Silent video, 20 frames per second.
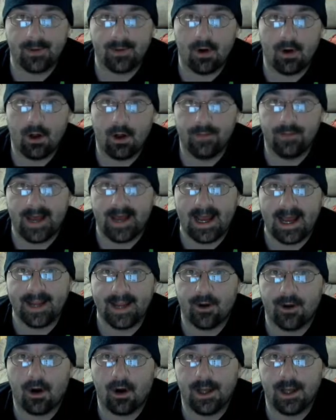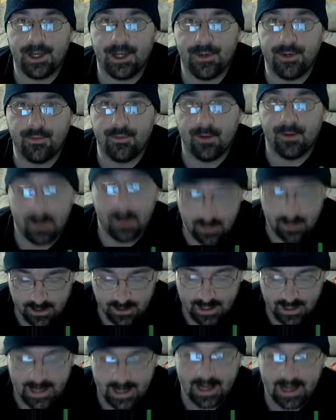called I Caught You,
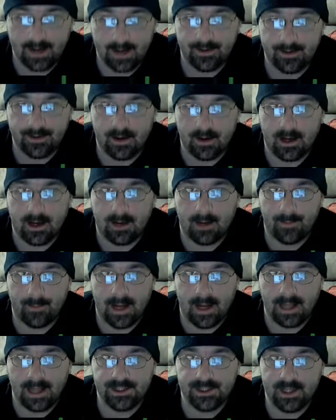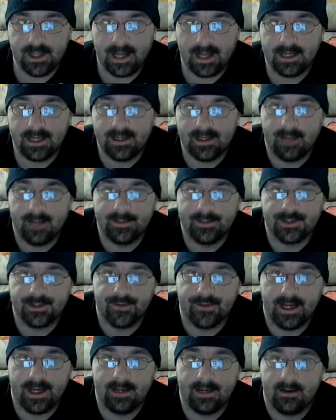and actually I can
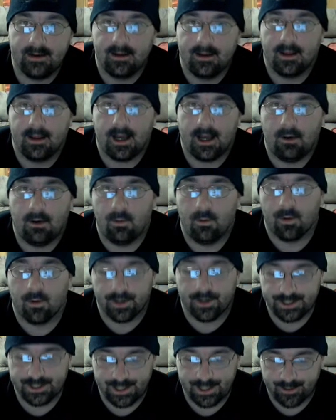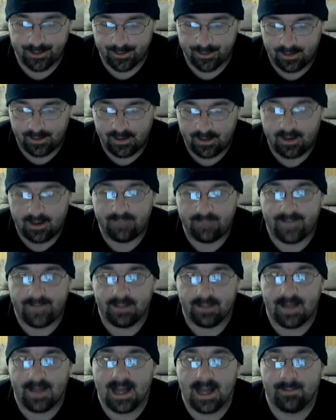demonstrate how it works here. If I
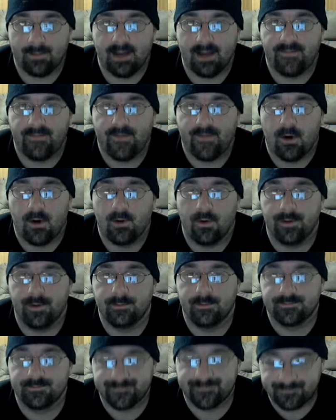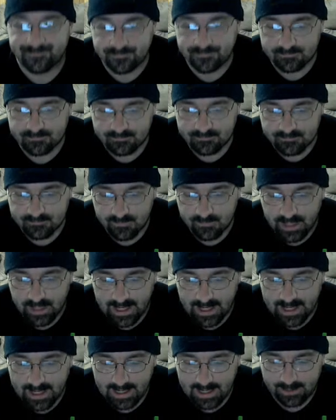lock my phone
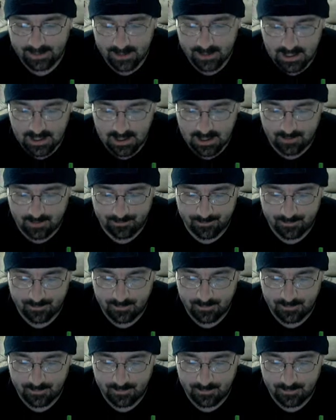and now